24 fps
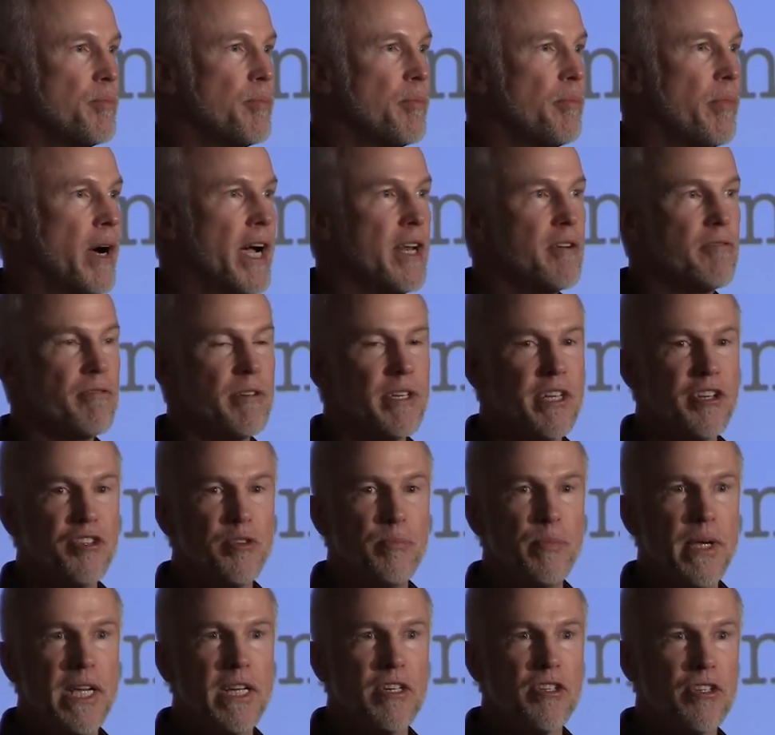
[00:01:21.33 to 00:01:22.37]
mindfulness
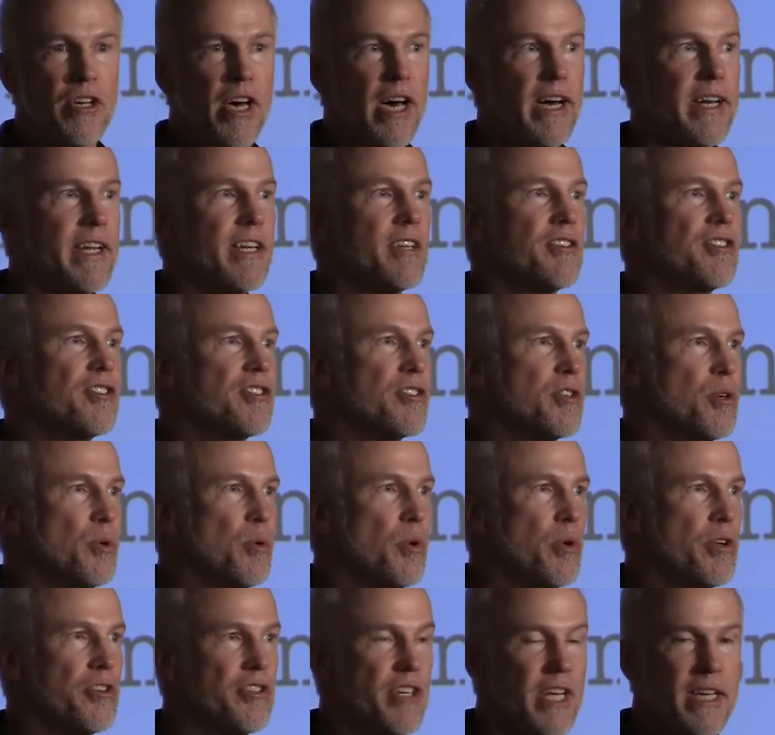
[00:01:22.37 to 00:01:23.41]
being taught in
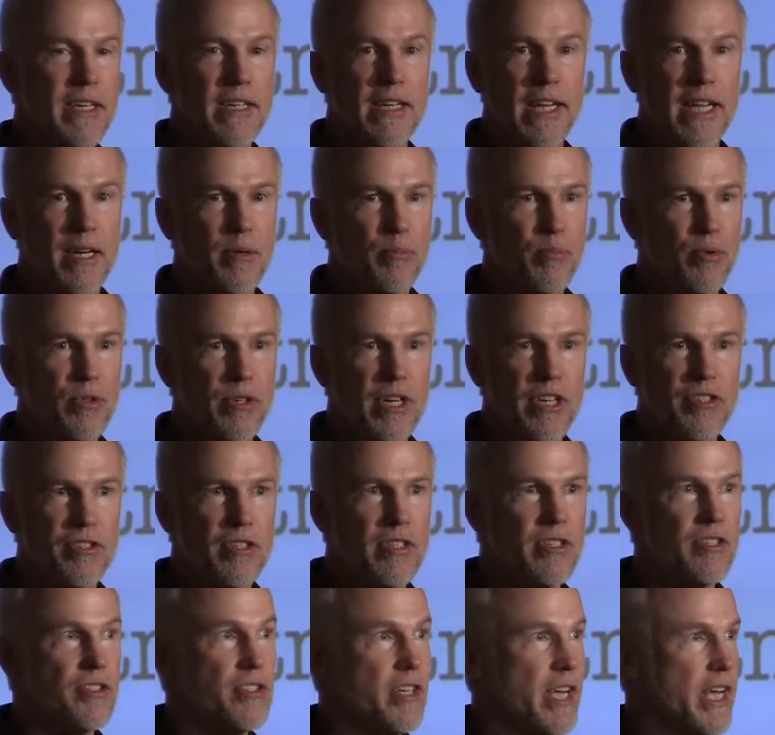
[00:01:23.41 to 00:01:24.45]
schools and, in
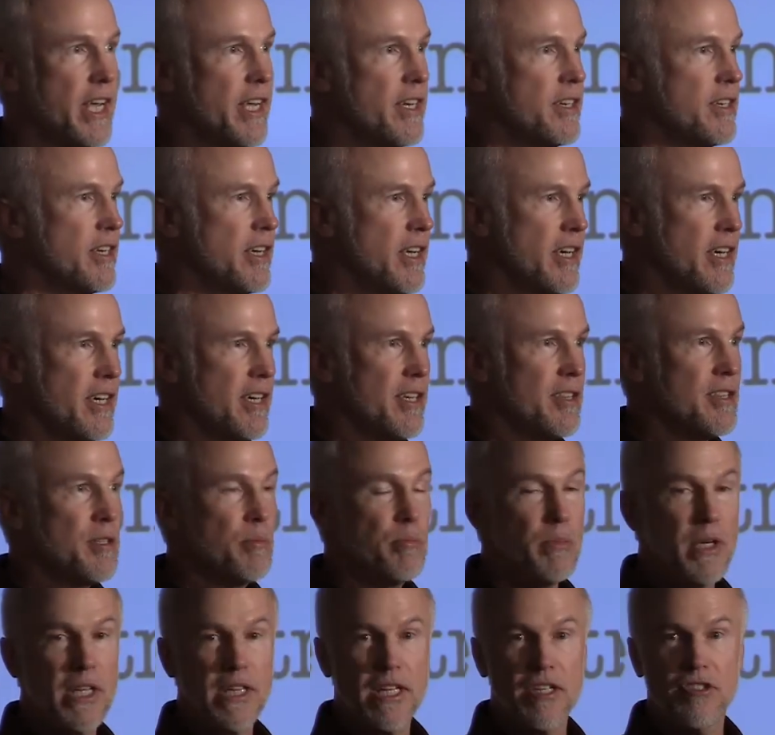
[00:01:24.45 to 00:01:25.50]
prisons and the
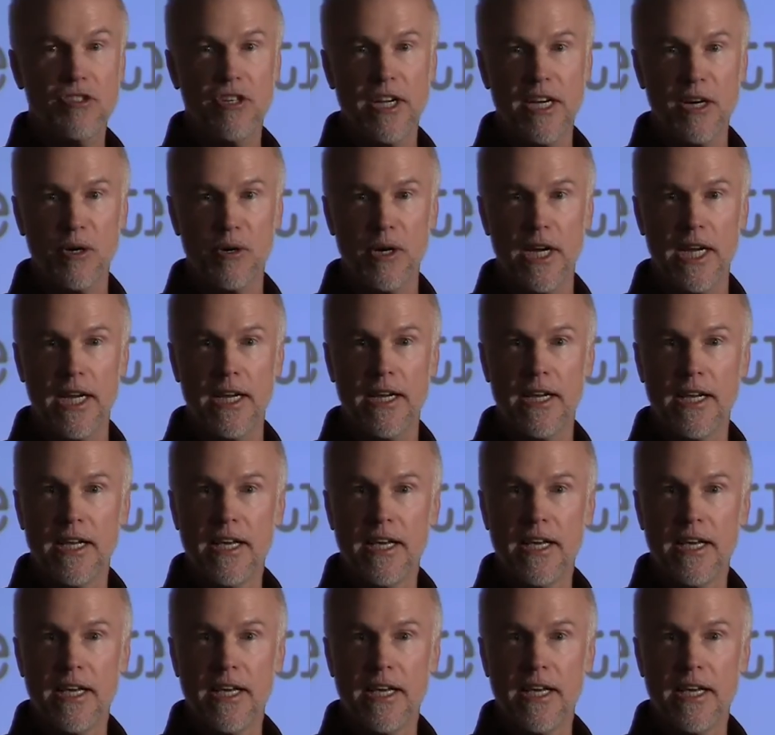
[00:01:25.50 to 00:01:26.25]
military